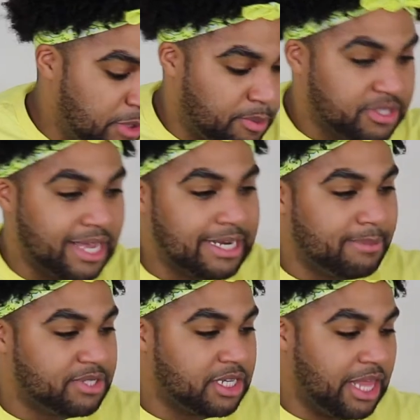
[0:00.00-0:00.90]
People signed
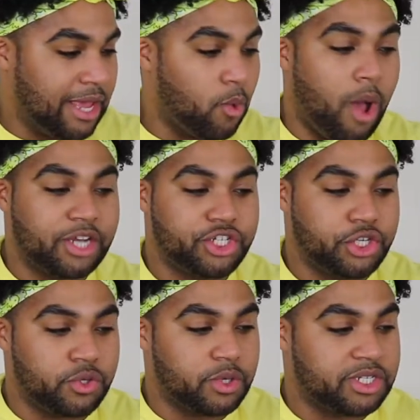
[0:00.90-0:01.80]
up to like watch
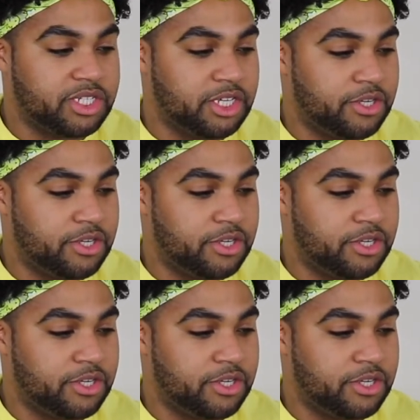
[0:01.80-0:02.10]
you or see